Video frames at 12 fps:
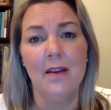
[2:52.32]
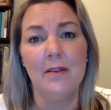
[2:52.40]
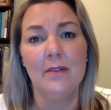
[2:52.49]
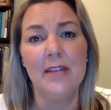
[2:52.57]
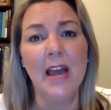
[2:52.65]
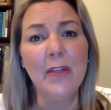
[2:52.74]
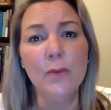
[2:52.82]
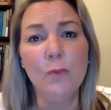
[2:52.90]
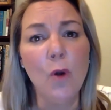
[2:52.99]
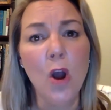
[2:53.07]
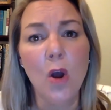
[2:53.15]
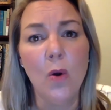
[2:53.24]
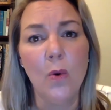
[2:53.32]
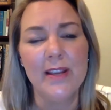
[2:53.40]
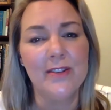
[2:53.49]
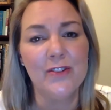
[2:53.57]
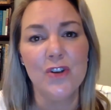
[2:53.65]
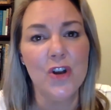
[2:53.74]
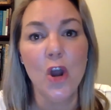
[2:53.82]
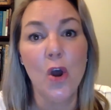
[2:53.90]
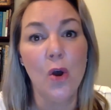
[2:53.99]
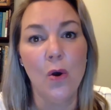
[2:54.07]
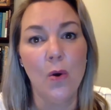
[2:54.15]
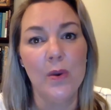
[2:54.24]
Death row is
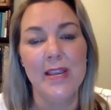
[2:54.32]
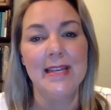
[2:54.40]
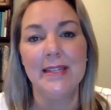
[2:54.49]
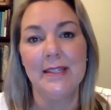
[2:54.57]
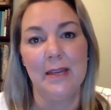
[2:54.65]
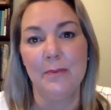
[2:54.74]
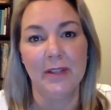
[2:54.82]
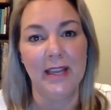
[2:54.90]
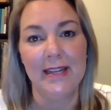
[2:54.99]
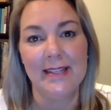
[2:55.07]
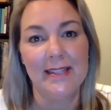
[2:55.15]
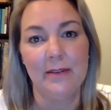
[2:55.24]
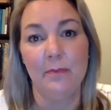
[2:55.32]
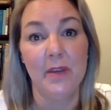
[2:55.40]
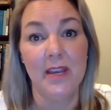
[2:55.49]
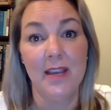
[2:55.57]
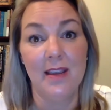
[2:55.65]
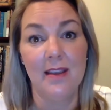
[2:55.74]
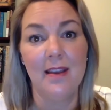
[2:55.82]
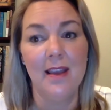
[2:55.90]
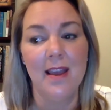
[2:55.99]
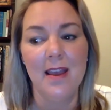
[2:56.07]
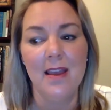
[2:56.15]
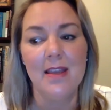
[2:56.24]
no easy place to be.
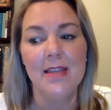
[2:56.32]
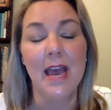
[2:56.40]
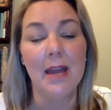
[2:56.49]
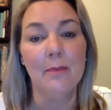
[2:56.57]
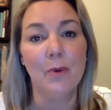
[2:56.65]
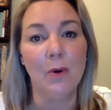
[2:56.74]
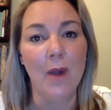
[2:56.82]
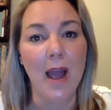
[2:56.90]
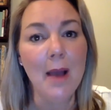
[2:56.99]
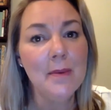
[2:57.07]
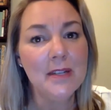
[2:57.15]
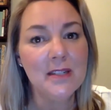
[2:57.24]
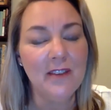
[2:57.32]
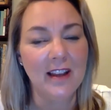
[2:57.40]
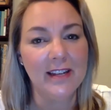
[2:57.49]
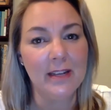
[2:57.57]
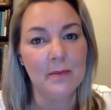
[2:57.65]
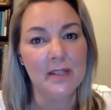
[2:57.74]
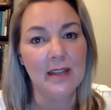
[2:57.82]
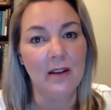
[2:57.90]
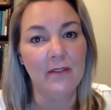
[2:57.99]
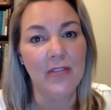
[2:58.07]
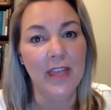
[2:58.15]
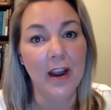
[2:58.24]
Yet Barabbas found
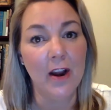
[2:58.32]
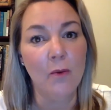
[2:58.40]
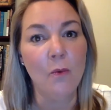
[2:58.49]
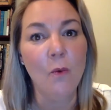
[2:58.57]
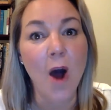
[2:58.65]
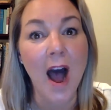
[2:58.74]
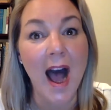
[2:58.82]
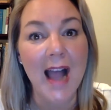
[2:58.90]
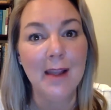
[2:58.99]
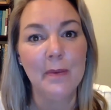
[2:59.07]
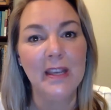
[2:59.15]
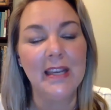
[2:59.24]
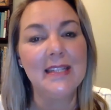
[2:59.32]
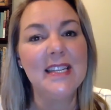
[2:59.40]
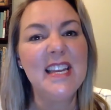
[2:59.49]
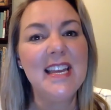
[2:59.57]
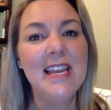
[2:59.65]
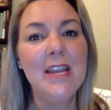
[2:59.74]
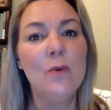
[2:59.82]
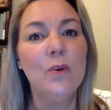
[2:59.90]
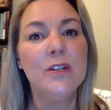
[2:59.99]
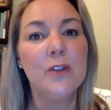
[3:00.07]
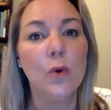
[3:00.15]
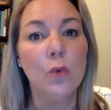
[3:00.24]
himself there. Why? Because he
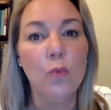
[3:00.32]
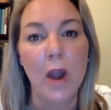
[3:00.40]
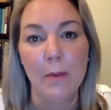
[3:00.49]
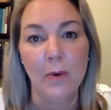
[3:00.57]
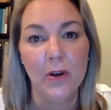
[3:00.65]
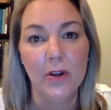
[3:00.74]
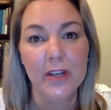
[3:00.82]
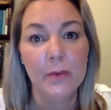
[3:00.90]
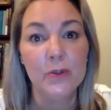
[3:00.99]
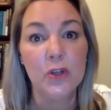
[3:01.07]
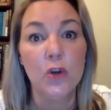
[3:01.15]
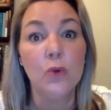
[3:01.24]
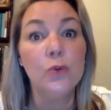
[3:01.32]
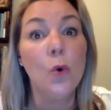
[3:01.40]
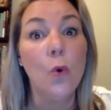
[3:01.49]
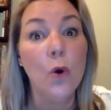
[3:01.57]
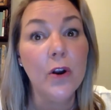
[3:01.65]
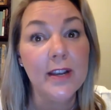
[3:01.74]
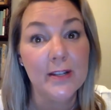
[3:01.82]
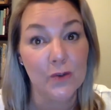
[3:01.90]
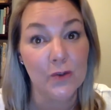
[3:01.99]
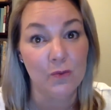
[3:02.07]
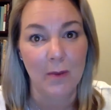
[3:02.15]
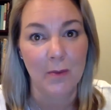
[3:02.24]
was a rebel. He was a notorious
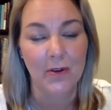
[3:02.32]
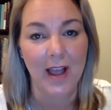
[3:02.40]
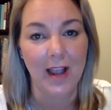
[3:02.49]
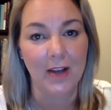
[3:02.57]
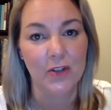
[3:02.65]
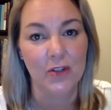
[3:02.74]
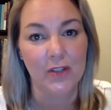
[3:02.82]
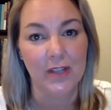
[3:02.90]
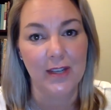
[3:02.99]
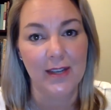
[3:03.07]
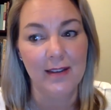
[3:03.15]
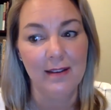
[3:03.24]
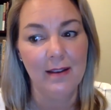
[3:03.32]
rebel, actually.